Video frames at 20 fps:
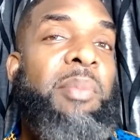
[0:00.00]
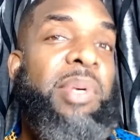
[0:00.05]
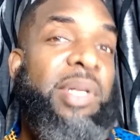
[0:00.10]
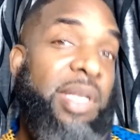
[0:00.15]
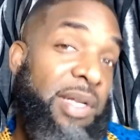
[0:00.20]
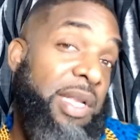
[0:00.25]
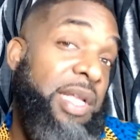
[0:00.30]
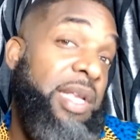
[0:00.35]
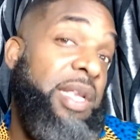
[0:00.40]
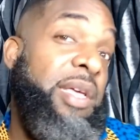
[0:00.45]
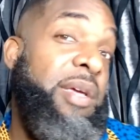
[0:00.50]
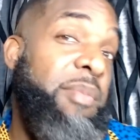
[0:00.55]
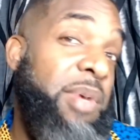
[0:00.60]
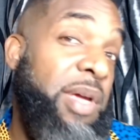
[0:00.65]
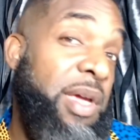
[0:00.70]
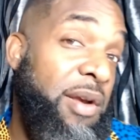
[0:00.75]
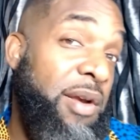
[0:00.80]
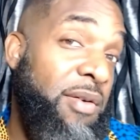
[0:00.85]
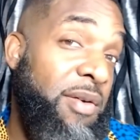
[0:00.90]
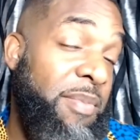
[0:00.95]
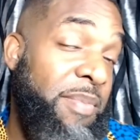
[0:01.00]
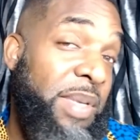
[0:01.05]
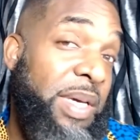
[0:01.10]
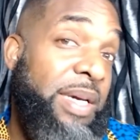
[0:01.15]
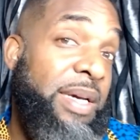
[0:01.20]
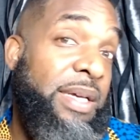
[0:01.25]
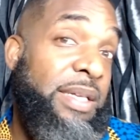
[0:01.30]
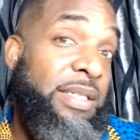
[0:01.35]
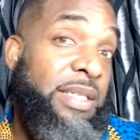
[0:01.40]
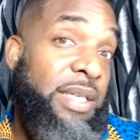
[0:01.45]
But they'll let him get on
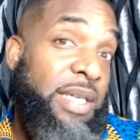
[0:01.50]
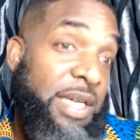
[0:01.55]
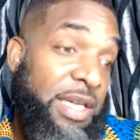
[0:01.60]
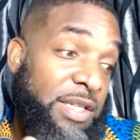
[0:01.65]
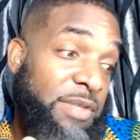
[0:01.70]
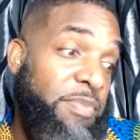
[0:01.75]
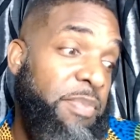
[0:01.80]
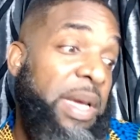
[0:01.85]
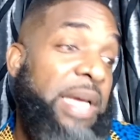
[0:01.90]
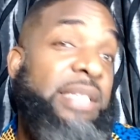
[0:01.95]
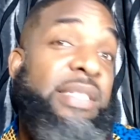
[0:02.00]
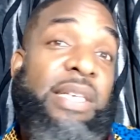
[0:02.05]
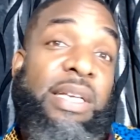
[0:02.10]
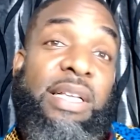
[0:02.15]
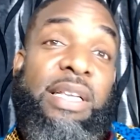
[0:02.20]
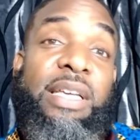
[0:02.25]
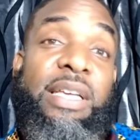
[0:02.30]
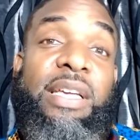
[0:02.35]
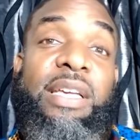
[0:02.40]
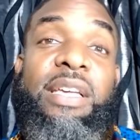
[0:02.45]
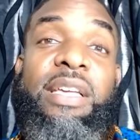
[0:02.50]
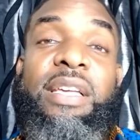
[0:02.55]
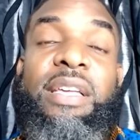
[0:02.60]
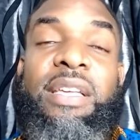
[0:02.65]
because he's basically